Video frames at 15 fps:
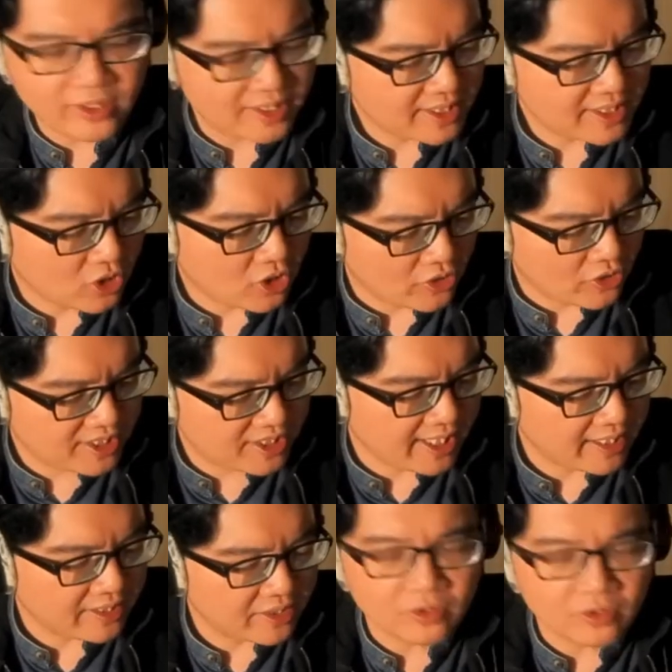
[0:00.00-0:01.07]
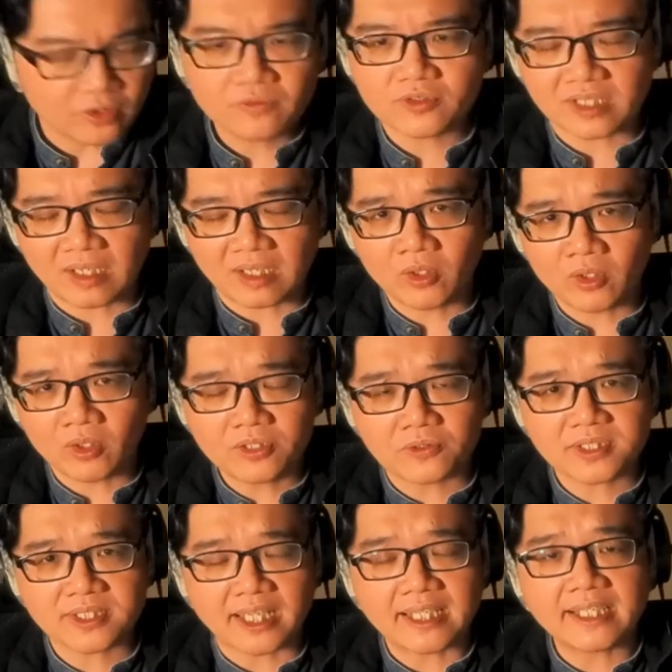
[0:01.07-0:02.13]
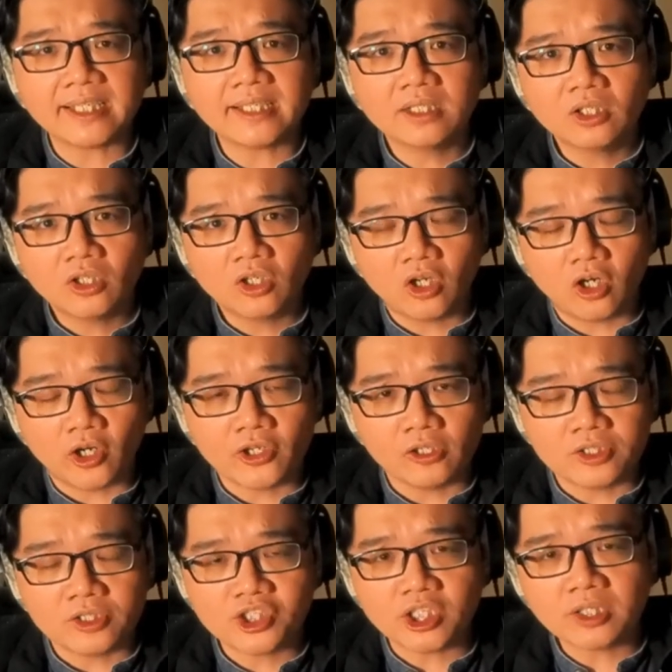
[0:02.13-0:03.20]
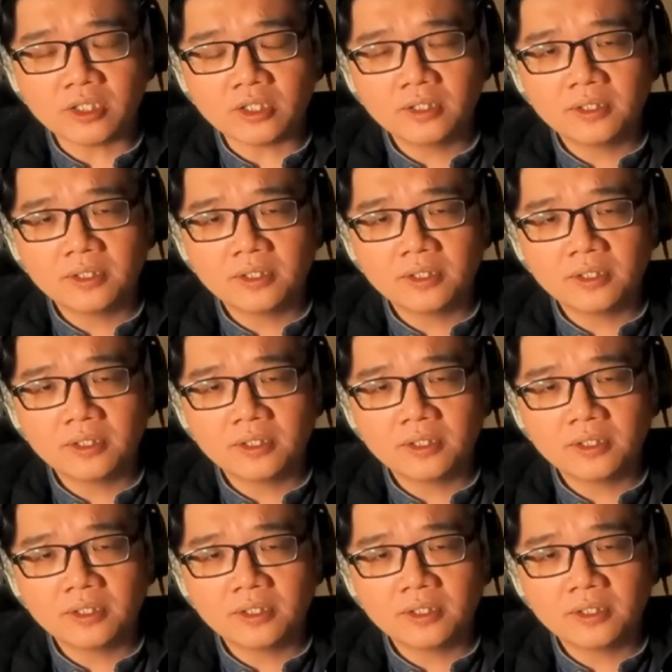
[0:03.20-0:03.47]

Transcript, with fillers: it cost take? You know, someone who wants to study audiology.